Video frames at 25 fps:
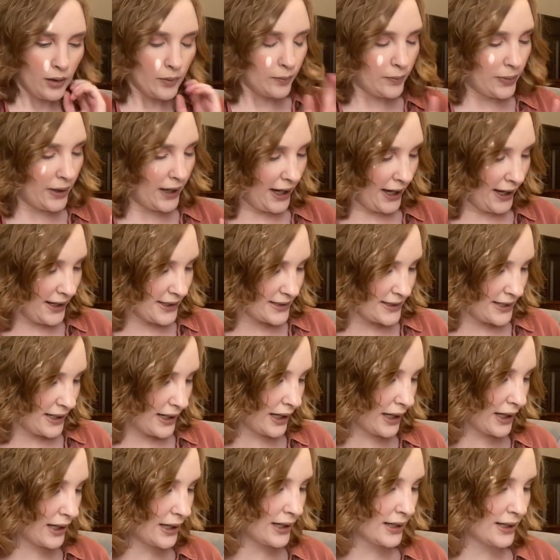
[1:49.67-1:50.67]
But
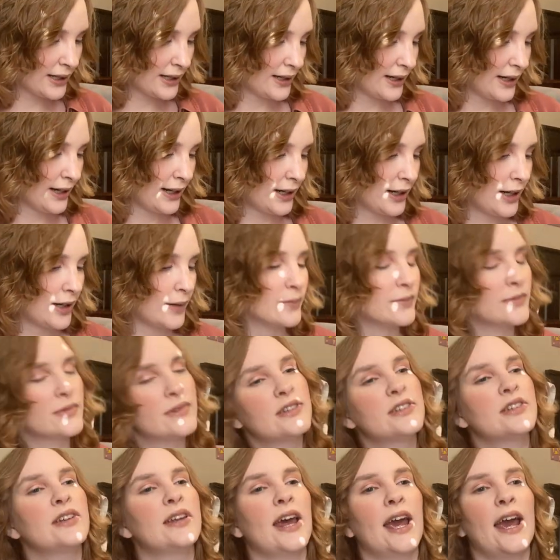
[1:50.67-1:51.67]

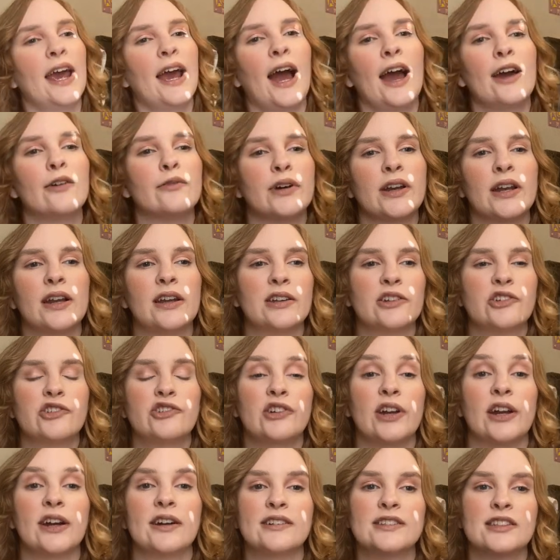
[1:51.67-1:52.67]
today I wanted to
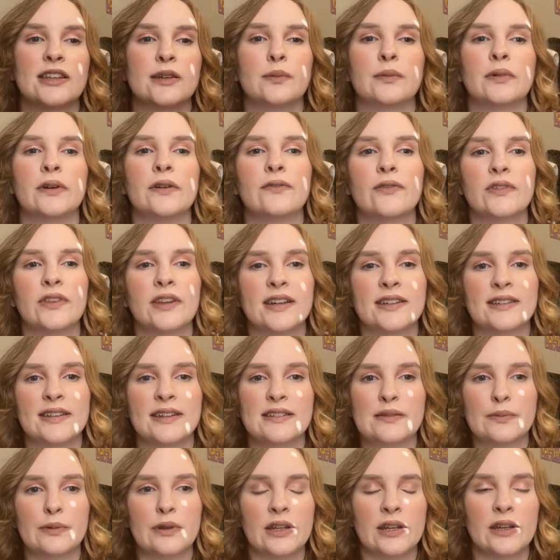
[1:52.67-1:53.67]
share some of the
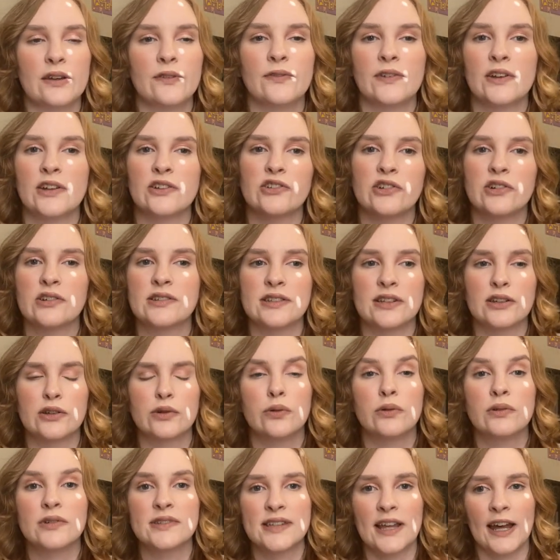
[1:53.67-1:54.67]
accessibility features and
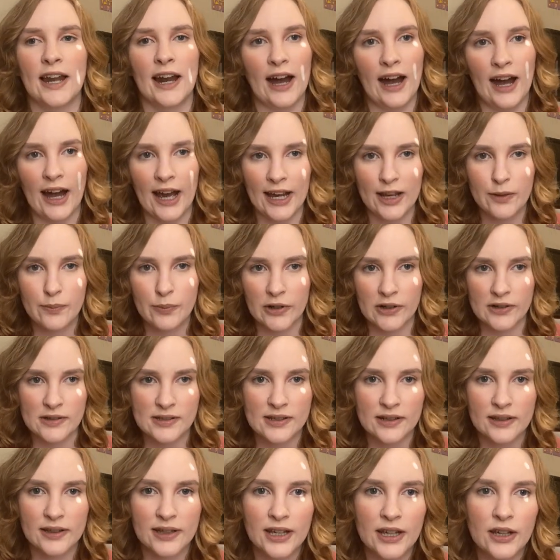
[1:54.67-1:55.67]
tools that I
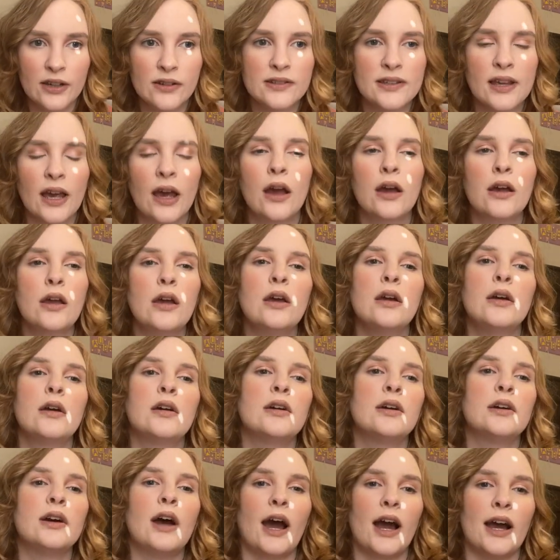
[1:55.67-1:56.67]
personally use.
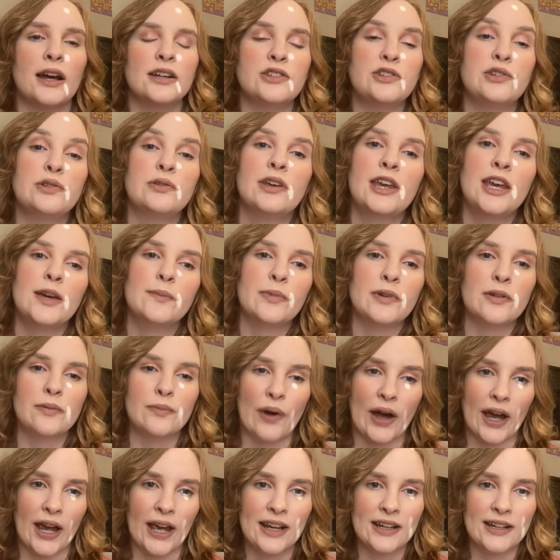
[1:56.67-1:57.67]
Do keep in
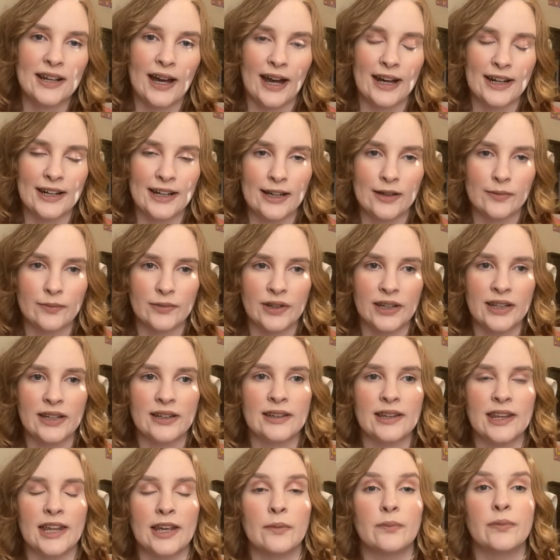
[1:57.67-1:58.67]
mind I am
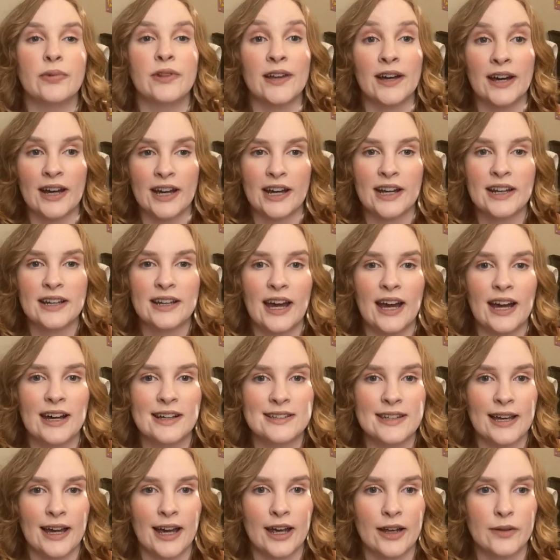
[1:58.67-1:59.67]
legally blind,
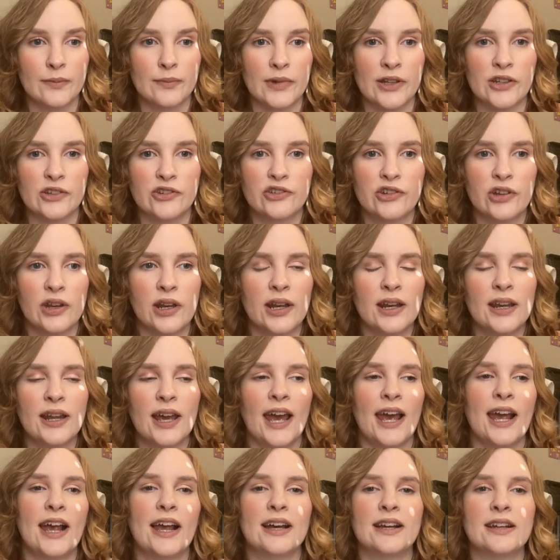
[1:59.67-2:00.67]
as I mentioned,
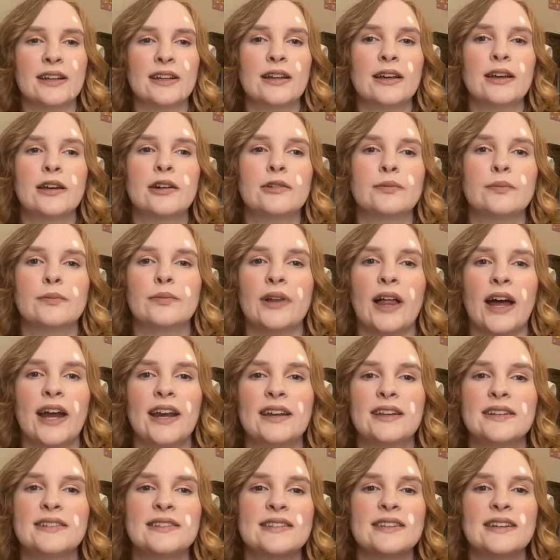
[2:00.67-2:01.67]
and
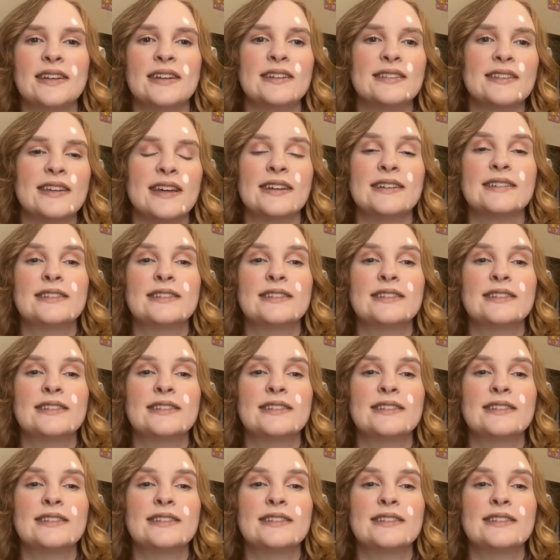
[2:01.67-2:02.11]
blindness is a